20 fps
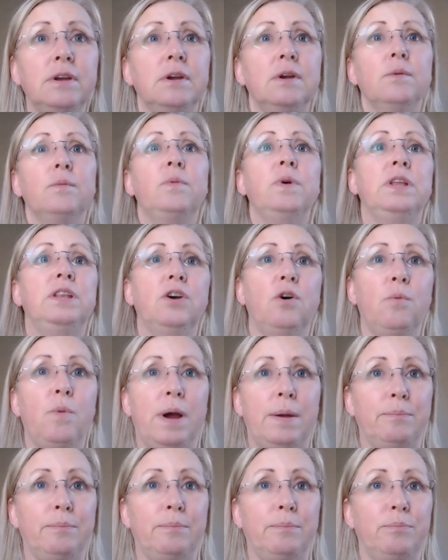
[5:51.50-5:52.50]
We don't
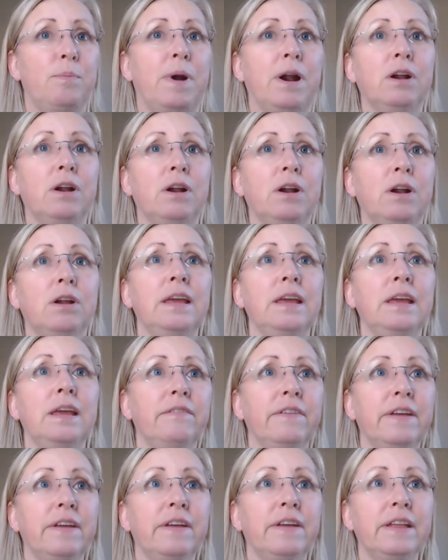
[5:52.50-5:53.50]
want bro marketing of
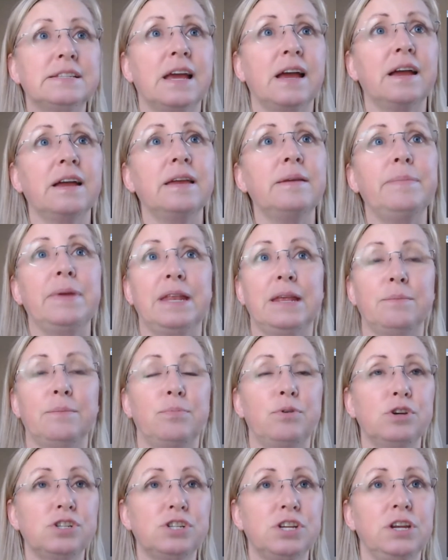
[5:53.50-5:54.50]
any type, meaning
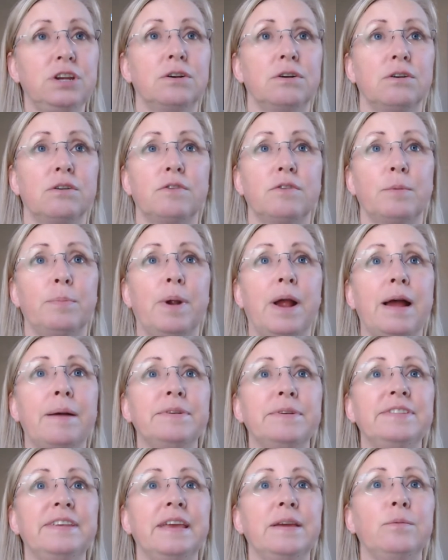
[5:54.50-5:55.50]
pushy or over
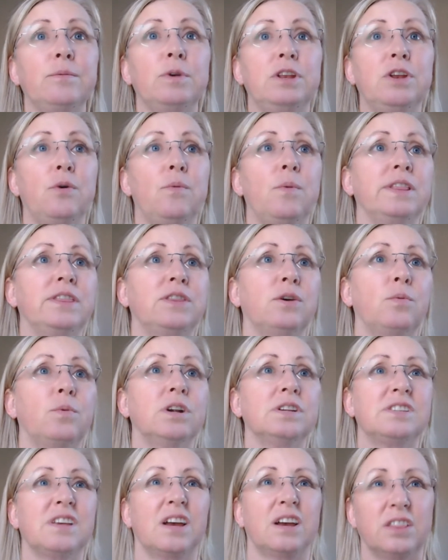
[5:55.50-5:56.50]
promising. We don't want the
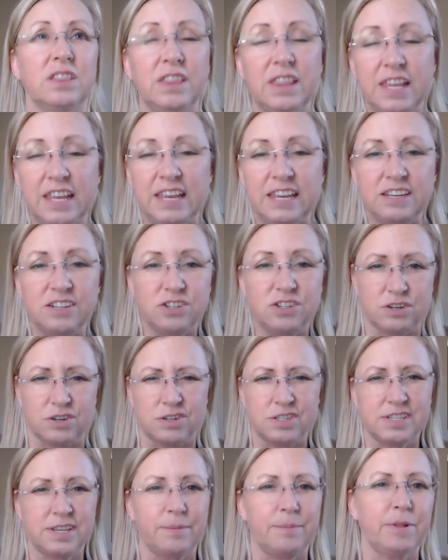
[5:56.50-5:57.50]
words unleashed or
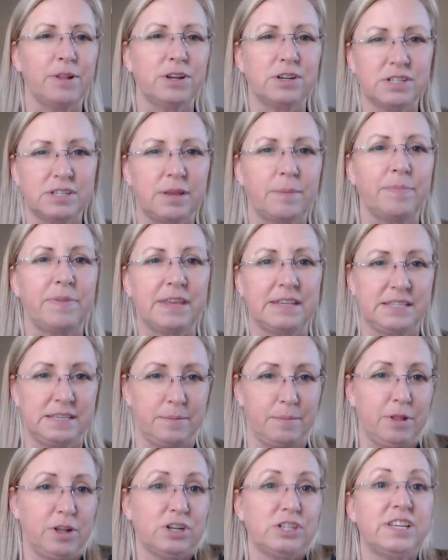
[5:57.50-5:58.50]
similar, something
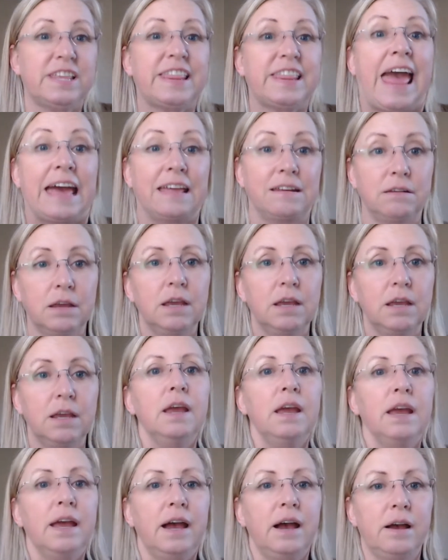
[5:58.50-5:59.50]
similar to that.
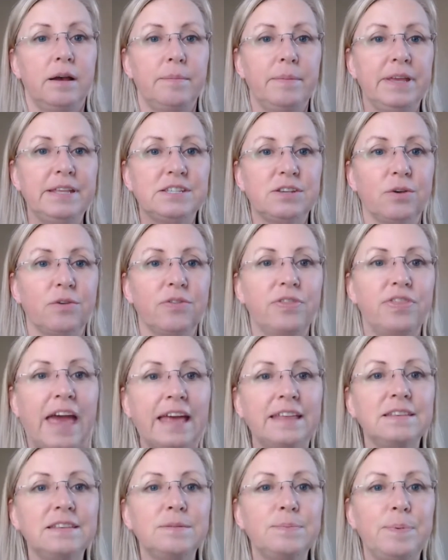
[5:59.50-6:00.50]
And so
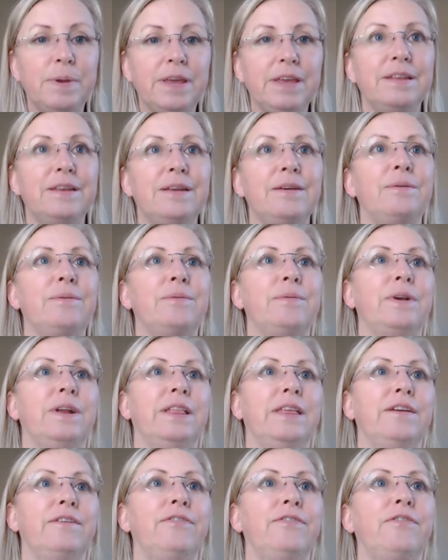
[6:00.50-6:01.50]
that's been
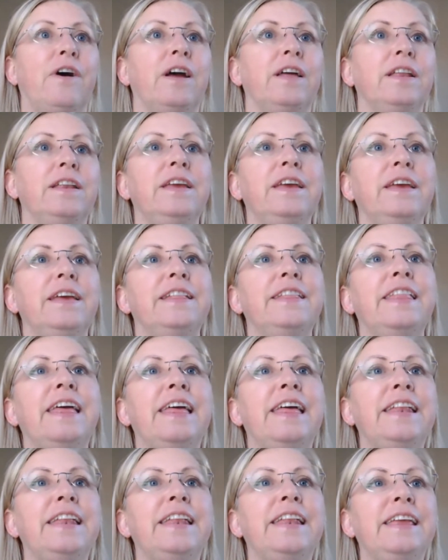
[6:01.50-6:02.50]
really fun. And
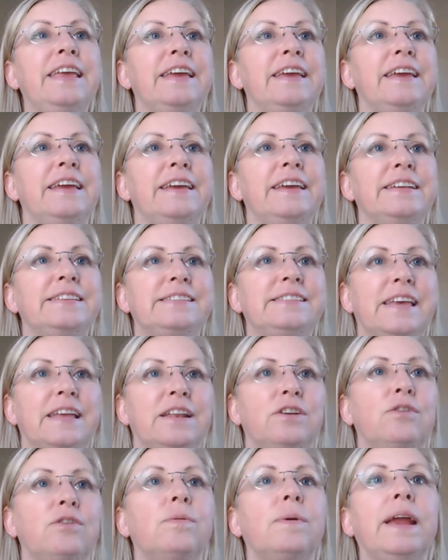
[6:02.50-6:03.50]
then it said,
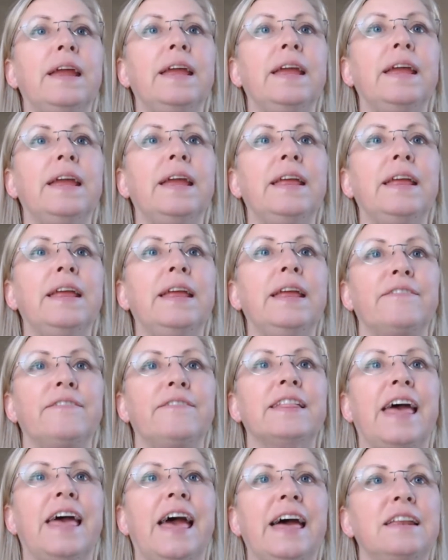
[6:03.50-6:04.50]
great, I've got
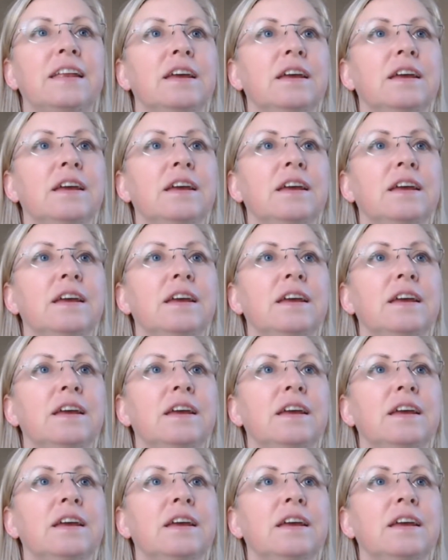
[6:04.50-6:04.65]
that.